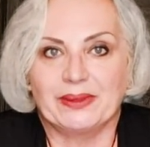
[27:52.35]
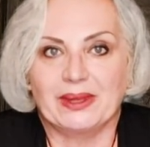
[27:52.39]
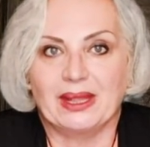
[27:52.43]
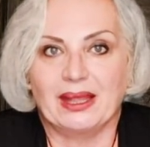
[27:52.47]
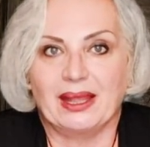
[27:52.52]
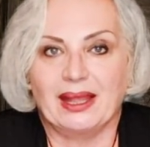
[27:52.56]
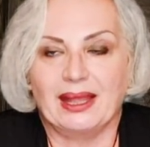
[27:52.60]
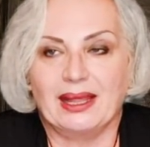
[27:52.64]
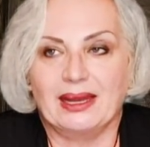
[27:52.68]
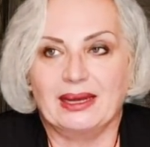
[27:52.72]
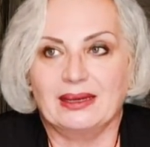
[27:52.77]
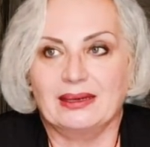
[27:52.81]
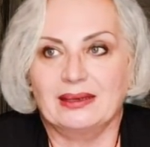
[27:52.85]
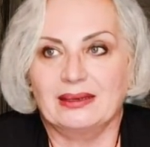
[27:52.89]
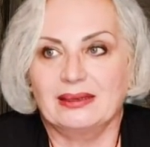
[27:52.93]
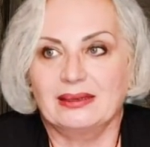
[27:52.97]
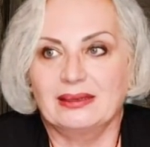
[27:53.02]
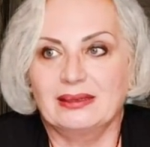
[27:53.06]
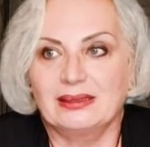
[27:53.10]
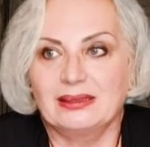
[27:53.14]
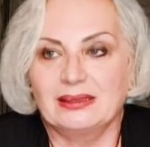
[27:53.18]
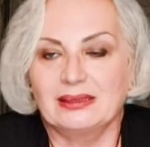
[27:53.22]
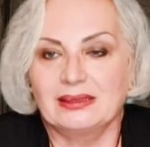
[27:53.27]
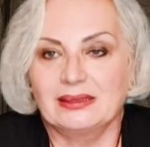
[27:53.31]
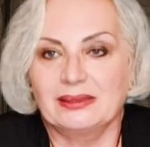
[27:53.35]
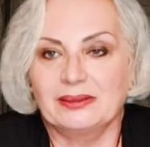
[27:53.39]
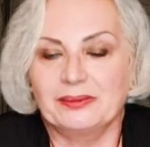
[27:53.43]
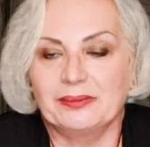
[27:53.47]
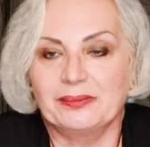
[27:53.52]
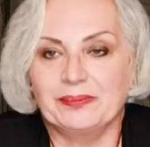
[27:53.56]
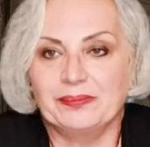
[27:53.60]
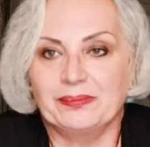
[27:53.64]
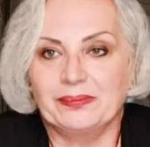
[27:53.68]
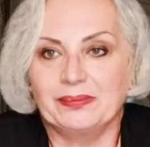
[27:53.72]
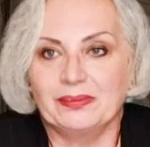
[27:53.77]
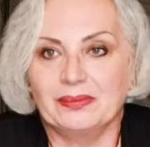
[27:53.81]
and
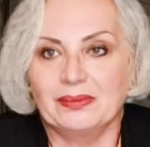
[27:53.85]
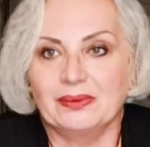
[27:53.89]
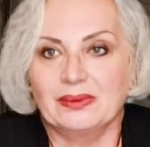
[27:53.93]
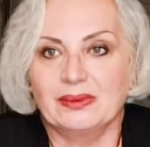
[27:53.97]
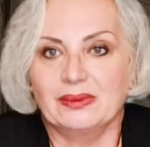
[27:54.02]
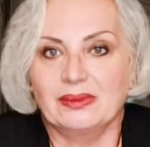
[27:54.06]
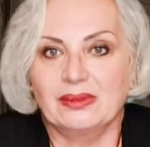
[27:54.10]
um,